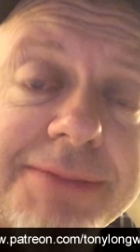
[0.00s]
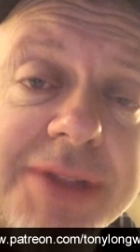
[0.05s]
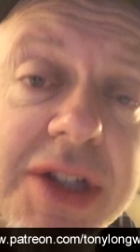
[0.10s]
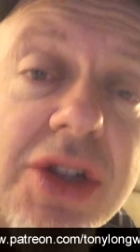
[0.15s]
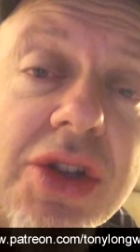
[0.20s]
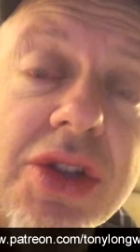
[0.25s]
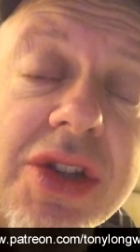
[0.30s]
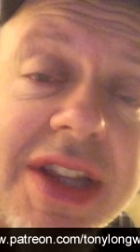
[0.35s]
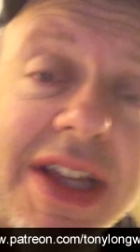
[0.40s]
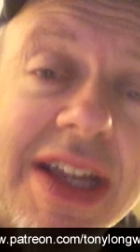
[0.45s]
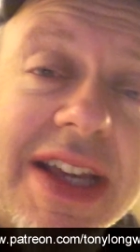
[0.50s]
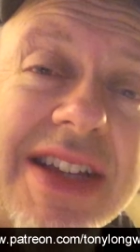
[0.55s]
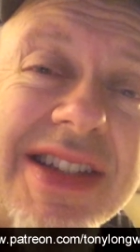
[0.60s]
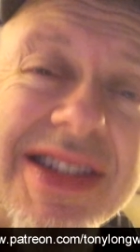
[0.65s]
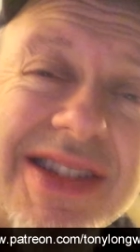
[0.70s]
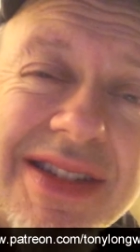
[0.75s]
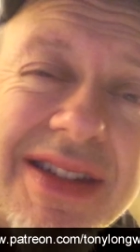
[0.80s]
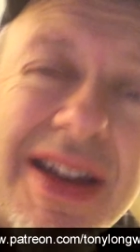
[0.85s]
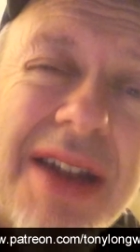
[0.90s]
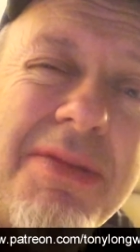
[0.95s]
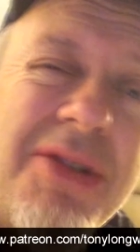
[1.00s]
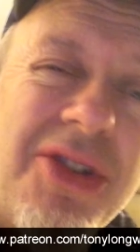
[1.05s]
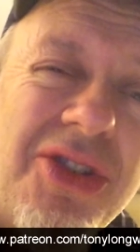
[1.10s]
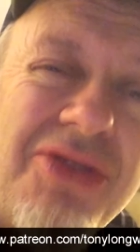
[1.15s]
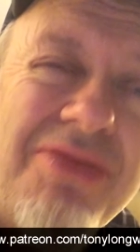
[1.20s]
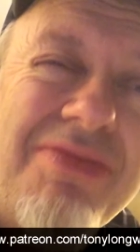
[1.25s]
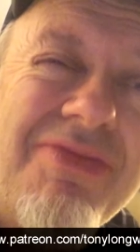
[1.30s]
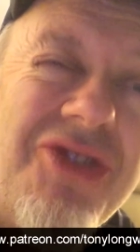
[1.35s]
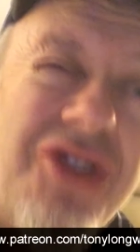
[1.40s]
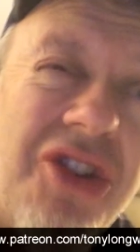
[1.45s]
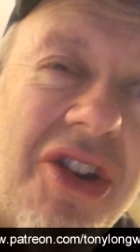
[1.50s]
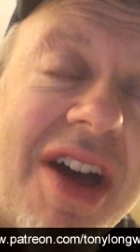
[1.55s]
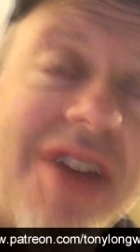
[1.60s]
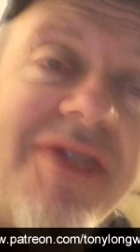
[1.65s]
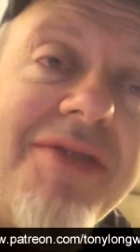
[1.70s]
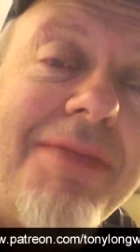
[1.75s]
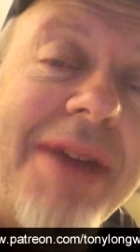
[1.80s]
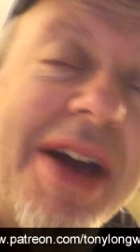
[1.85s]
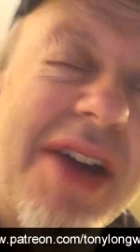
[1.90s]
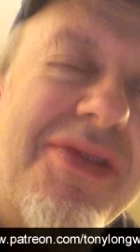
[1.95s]
So the good thing is I'm not
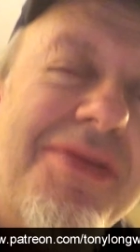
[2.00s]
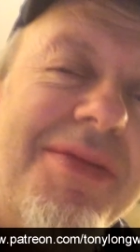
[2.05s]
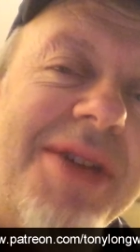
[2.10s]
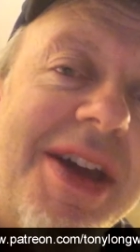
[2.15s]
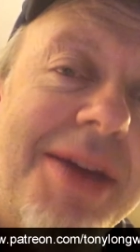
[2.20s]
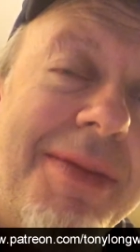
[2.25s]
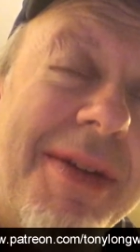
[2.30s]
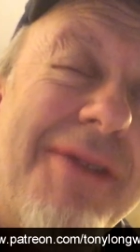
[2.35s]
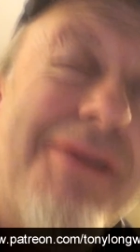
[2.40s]
driving back from here.